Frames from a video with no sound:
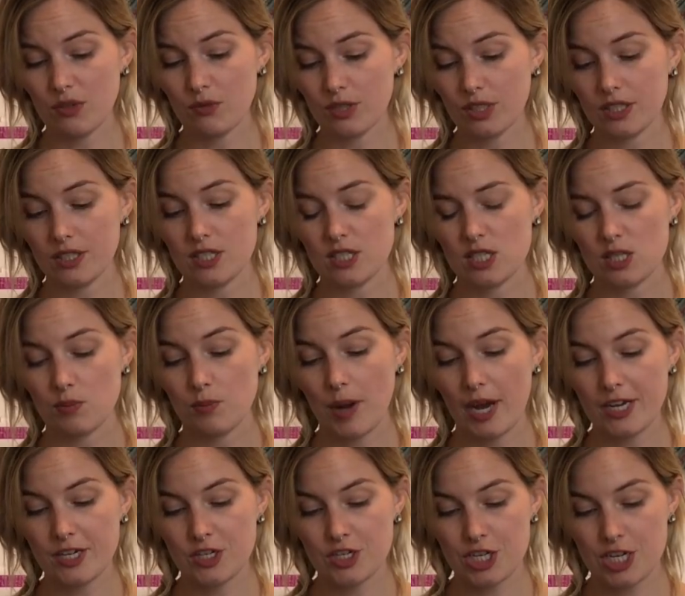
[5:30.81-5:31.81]
really
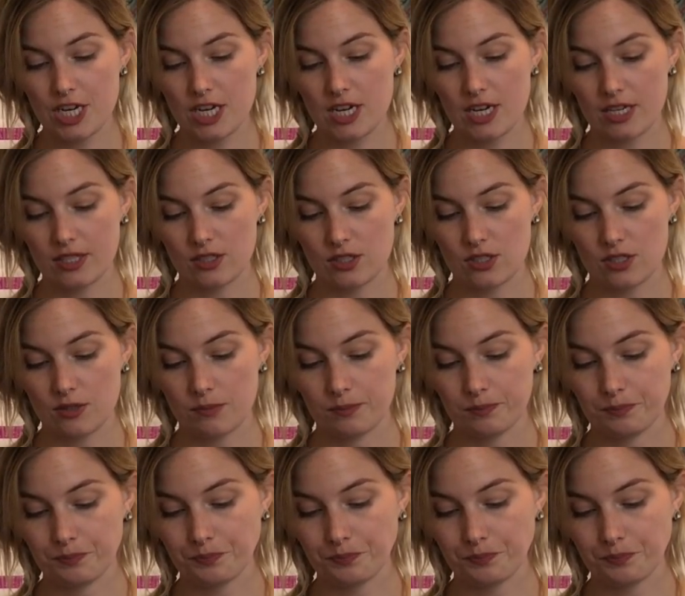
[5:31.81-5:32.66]
spongy. It's